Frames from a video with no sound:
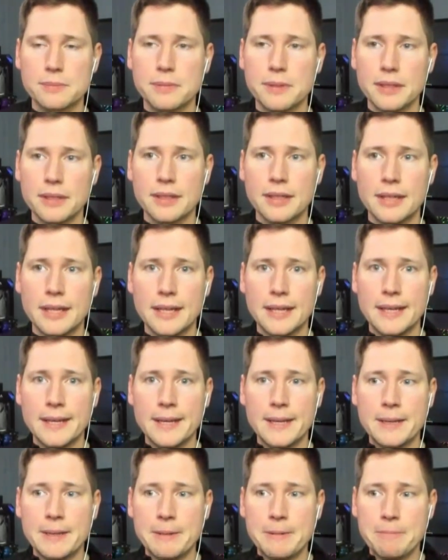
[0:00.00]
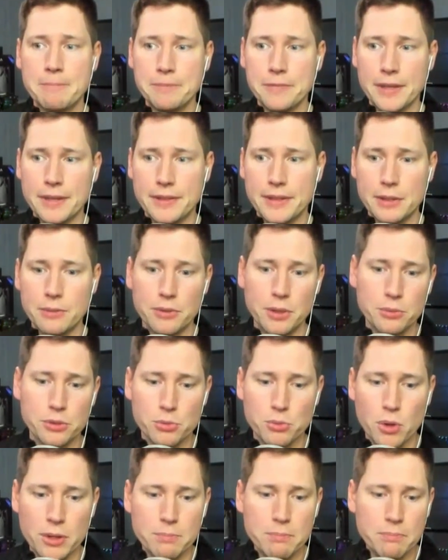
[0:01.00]
But there
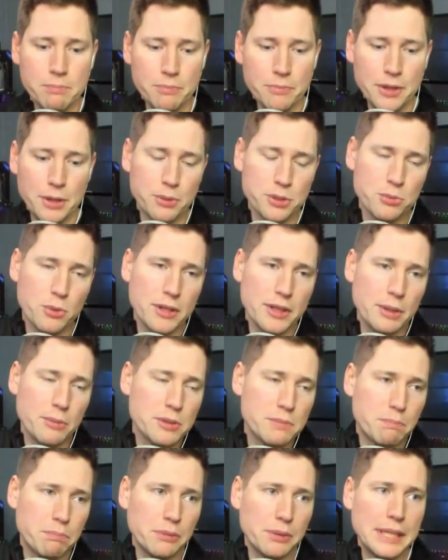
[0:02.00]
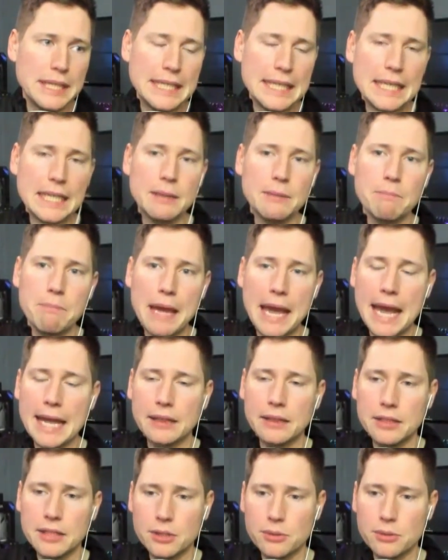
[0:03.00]
was one that was blinking badly.